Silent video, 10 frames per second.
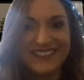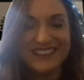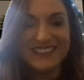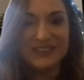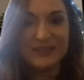
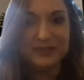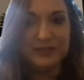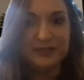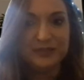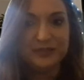
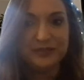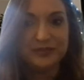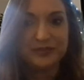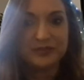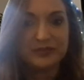
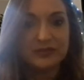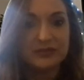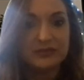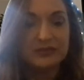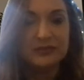
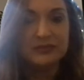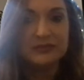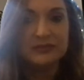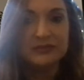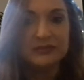
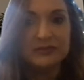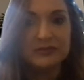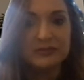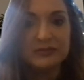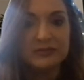
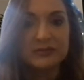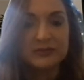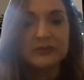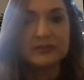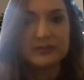
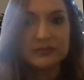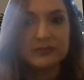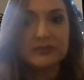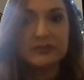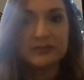The person shown says nothing.